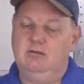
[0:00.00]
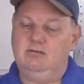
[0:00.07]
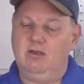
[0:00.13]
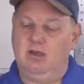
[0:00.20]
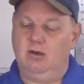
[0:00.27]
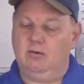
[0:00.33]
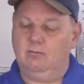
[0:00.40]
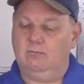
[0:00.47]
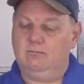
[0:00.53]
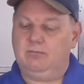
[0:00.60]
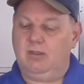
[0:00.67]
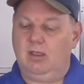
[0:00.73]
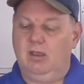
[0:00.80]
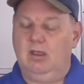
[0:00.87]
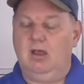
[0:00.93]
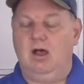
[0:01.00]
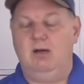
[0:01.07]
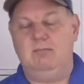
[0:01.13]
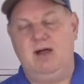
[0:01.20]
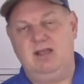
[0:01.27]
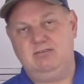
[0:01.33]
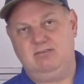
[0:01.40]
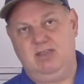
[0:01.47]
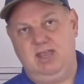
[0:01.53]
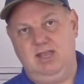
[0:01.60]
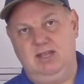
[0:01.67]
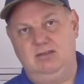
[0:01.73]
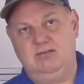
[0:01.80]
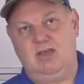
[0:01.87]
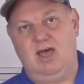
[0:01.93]
So on my
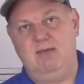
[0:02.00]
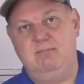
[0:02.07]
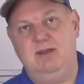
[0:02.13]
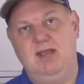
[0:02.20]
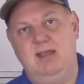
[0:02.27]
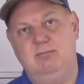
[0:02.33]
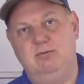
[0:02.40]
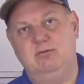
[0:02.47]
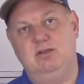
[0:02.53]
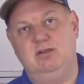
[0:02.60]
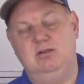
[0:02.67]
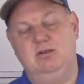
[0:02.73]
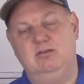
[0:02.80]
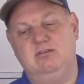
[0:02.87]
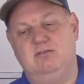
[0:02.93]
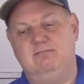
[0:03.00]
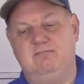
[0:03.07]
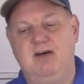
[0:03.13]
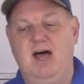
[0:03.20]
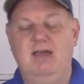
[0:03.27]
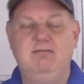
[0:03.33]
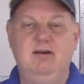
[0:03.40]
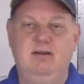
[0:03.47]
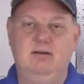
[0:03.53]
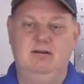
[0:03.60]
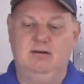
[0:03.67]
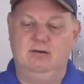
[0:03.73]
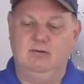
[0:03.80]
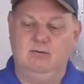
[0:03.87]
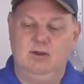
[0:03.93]
stands I've been able to use a 500
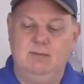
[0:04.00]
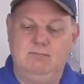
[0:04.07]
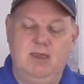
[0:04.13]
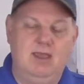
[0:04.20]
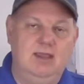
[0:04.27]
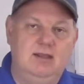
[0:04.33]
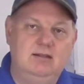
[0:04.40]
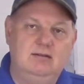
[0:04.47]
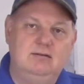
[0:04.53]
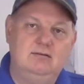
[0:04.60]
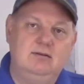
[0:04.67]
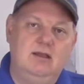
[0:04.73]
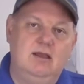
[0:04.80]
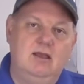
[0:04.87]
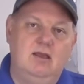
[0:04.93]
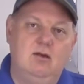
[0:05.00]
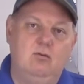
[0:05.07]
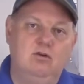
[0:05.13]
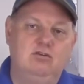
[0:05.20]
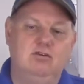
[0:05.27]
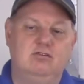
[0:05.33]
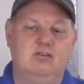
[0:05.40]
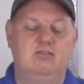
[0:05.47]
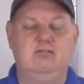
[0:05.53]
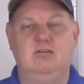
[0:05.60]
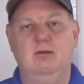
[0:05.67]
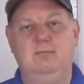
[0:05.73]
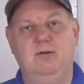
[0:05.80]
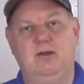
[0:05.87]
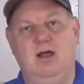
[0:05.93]
degree paint, which is this
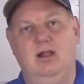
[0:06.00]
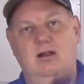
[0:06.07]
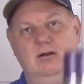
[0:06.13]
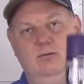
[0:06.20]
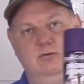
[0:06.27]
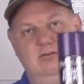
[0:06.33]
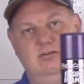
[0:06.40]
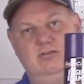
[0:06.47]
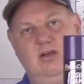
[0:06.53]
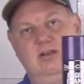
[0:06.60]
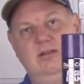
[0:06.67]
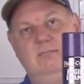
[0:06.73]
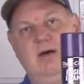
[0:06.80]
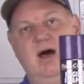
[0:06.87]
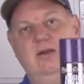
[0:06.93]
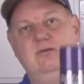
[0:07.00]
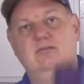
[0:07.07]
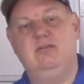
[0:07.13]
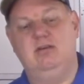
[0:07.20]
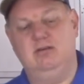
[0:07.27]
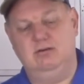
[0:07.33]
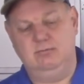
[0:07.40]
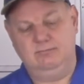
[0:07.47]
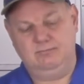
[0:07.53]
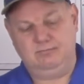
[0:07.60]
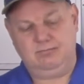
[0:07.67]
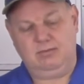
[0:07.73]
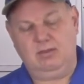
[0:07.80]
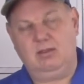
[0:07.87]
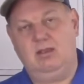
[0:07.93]
Duplicolor, which is on the Model 2,
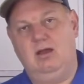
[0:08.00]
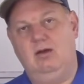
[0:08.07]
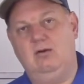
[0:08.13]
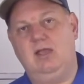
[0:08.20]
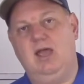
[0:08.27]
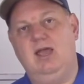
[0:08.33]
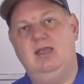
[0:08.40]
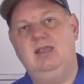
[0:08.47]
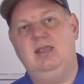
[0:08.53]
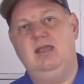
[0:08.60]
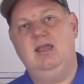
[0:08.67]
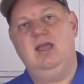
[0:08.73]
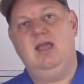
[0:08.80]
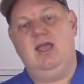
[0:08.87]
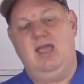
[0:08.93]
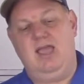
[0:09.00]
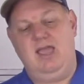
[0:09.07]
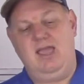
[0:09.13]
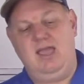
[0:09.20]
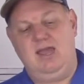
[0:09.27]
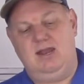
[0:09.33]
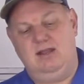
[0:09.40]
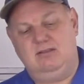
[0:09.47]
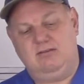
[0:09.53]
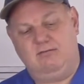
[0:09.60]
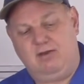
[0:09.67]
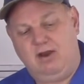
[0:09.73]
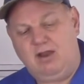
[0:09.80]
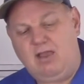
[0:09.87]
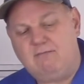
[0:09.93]
okay? And it's a
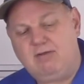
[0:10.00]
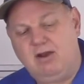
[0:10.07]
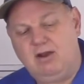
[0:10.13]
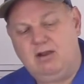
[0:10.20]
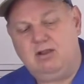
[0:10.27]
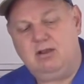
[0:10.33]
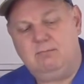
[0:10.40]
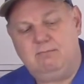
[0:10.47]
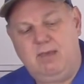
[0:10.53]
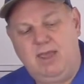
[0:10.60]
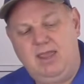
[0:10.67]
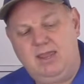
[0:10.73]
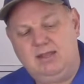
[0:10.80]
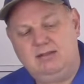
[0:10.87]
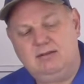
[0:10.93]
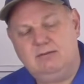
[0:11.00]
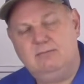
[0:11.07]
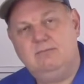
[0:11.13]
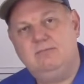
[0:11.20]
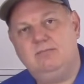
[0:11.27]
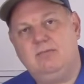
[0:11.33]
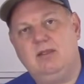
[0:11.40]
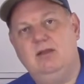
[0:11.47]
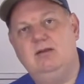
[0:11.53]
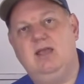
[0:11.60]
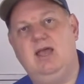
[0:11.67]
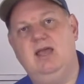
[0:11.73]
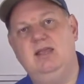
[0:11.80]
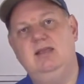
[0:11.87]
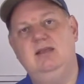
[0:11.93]
very, very good paint,
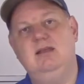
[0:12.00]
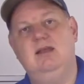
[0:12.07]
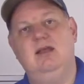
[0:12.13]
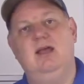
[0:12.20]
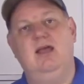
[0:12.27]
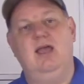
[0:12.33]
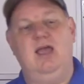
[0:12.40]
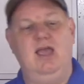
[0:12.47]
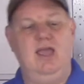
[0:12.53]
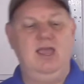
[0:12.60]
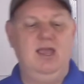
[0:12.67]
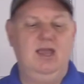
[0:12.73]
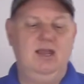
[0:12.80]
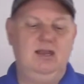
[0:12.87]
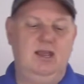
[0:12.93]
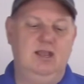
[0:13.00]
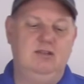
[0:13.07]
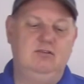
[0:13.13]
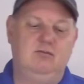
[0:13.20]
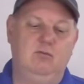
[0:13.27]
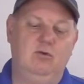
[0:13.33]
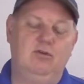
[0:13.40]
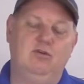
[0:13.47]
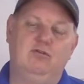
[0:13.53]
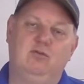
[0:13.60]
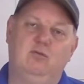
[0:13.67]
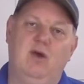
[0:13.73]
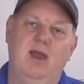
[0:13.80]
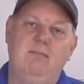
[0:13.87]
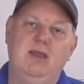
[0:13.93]
okay? And it's with a
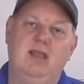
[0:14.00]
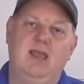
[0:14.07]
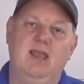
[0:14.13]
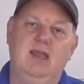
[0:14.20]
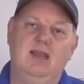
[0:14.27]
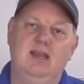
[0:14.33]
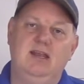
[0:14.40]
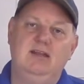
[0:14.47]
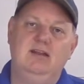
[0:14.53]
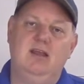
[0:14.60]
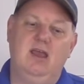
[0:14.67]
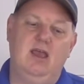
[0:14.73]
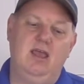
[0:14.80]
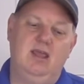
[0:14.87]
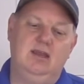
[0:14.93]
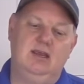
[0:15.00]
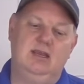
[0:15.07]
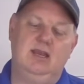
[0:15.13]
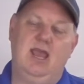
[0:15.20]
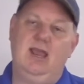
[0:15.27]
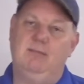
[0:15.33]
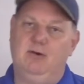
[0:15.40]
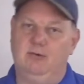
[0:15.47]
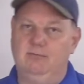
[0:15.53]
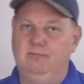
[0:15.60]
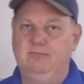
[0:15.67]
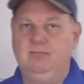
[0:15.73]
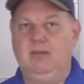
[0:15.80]
ceramic and enamel